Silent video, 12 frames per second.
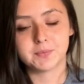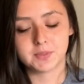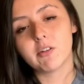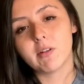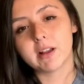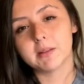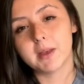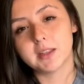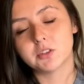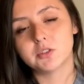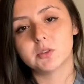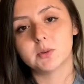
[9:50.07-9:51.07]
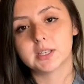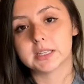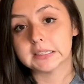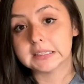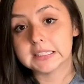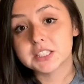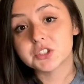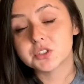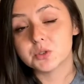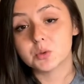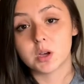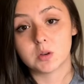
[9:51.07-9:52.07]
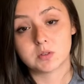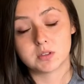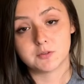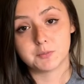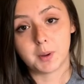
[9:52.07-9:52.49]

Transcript: I recommend doing at least 2 coats of